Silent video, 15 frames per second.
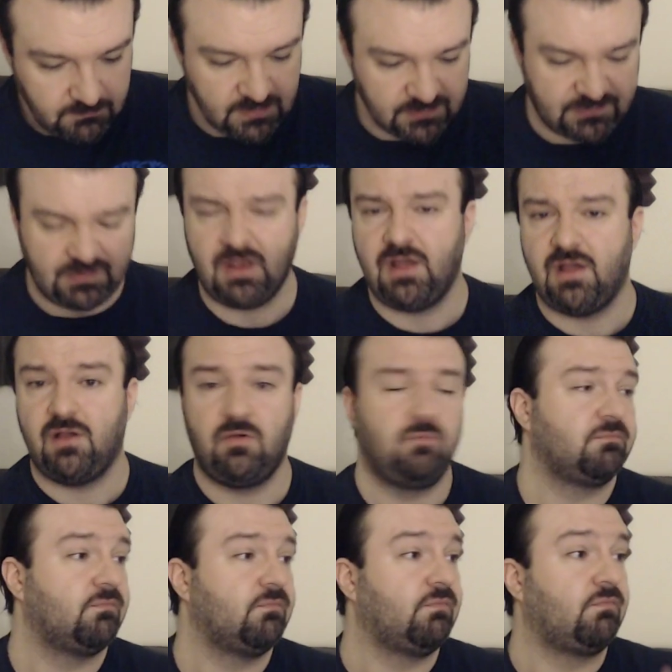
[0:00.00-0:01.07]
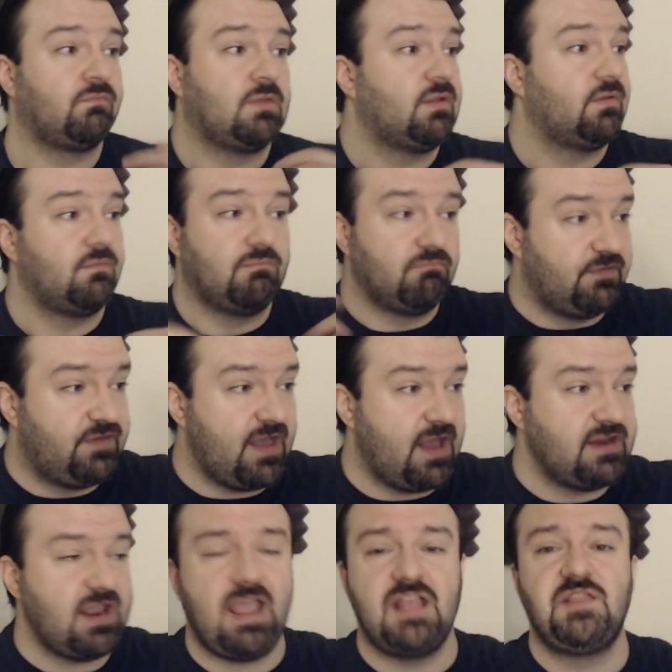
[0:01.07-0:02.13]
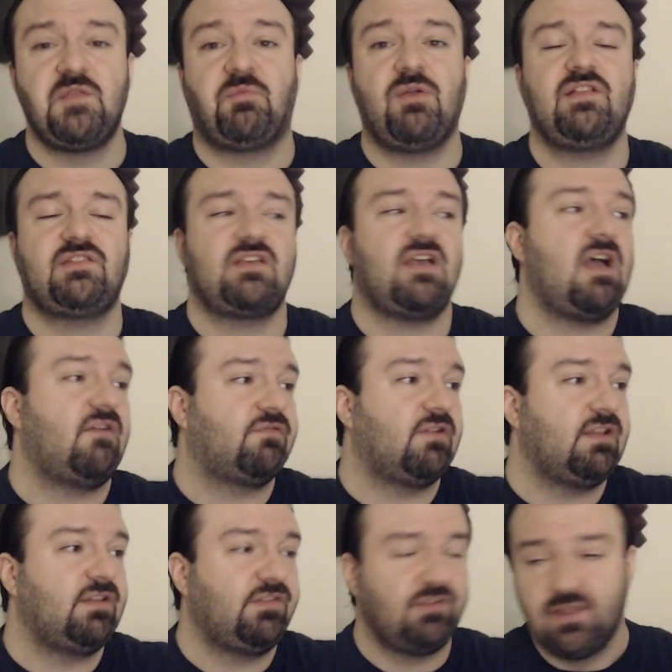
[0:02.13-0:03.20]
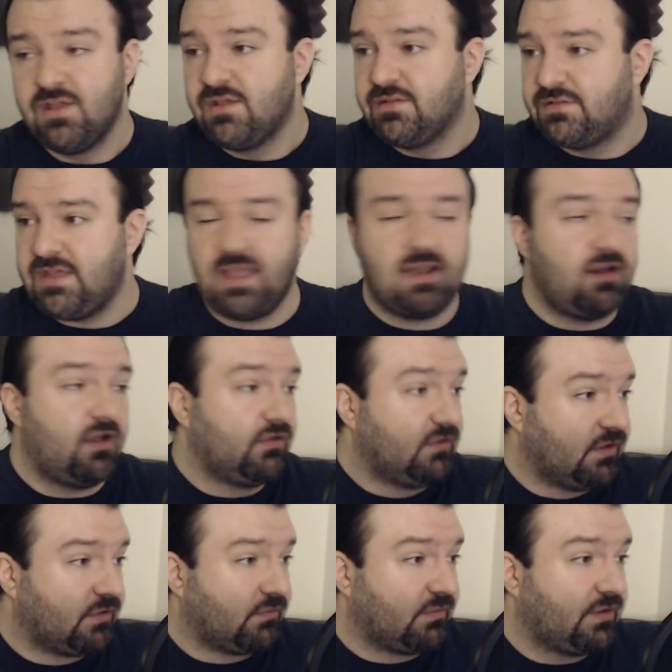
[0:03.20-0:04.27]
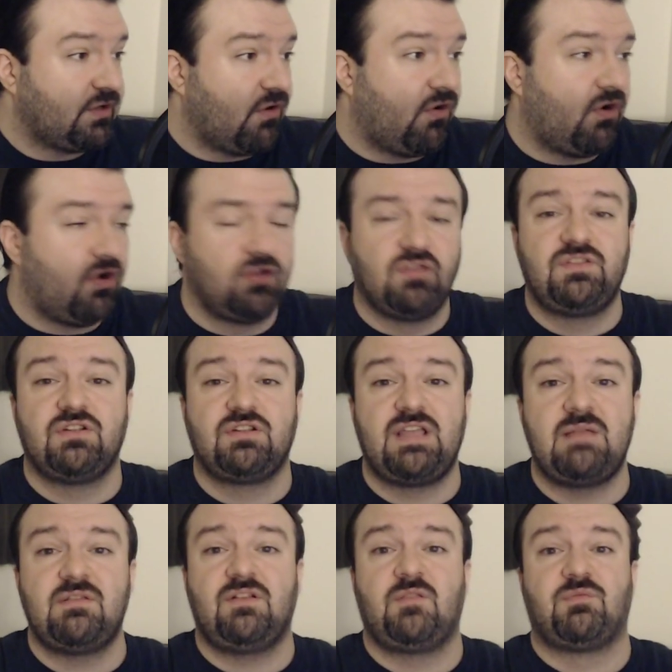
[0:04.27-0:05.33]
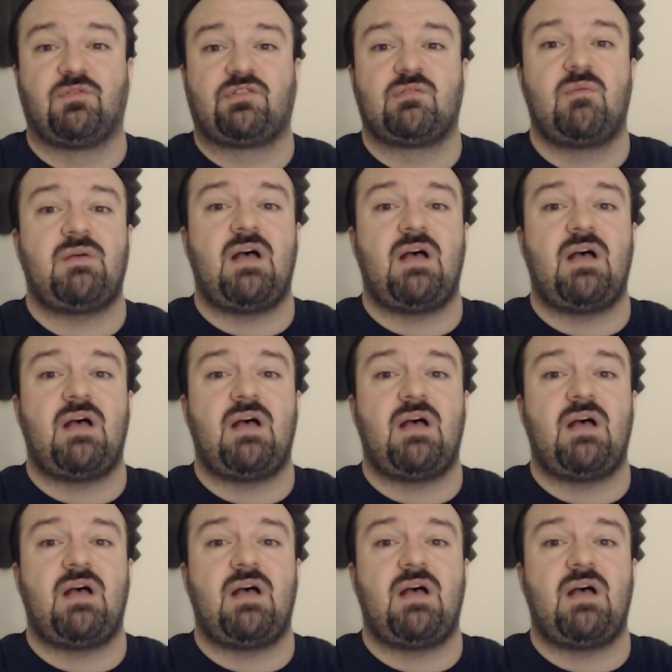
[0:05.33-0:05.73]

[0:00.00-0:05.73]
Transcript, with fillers: so, then to end the press conference, they had literally all of their game developers come up